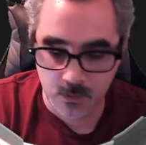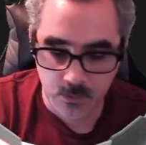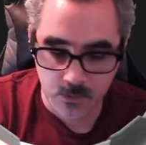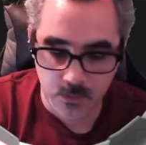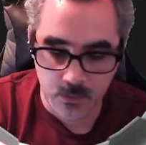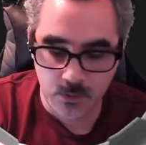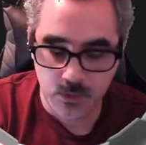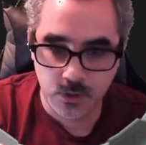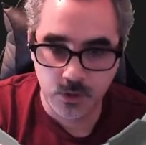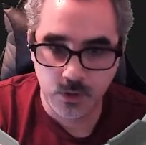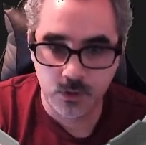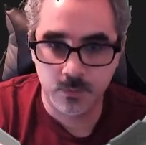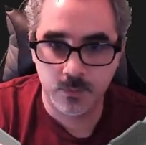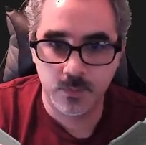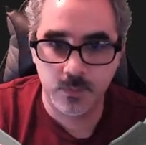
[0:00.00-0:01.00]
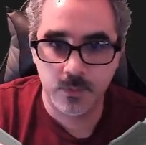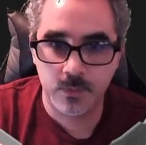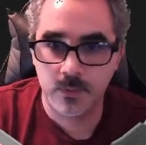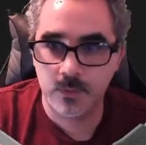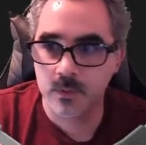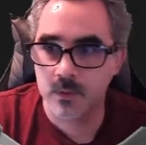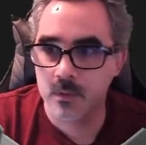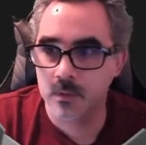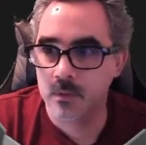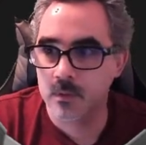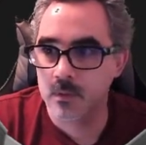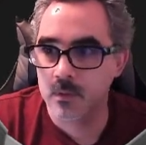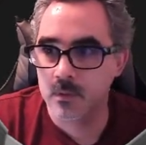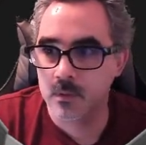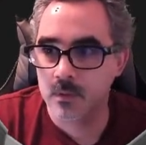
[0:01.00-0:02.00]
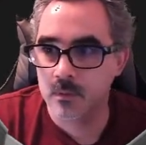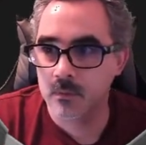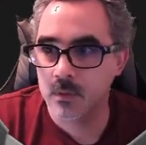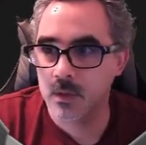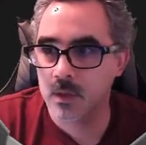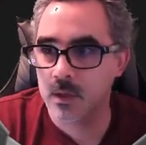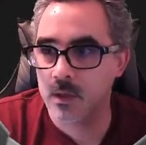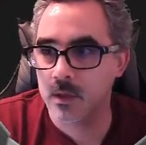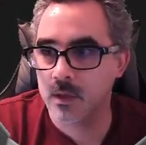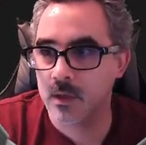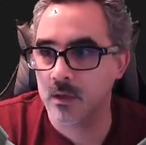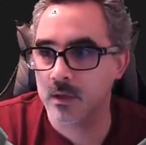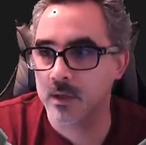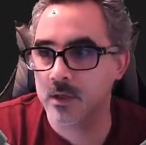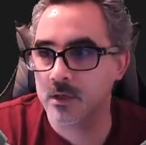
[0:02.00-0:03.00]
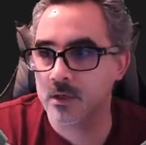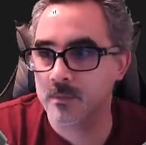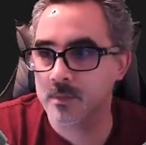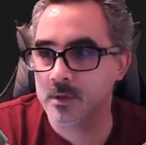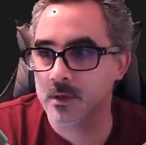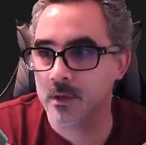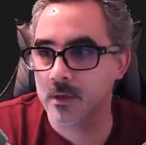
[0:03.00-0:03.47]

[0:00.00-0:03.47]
Jump, gonna call that jump start.